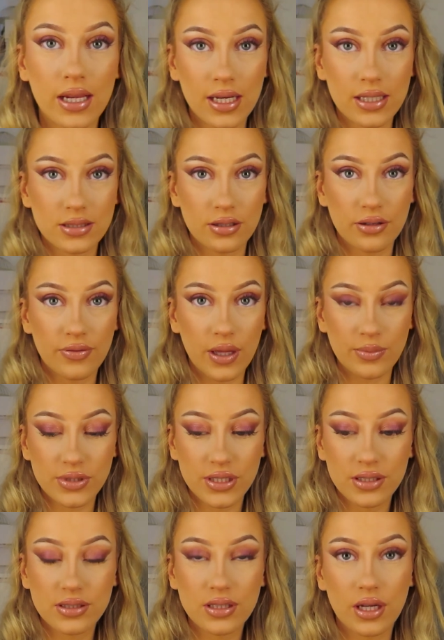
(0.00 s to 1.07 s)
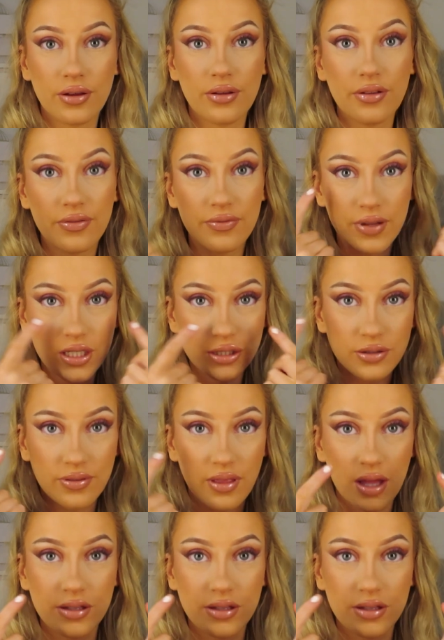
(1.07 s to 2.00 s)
next off I'm just gonna finish off the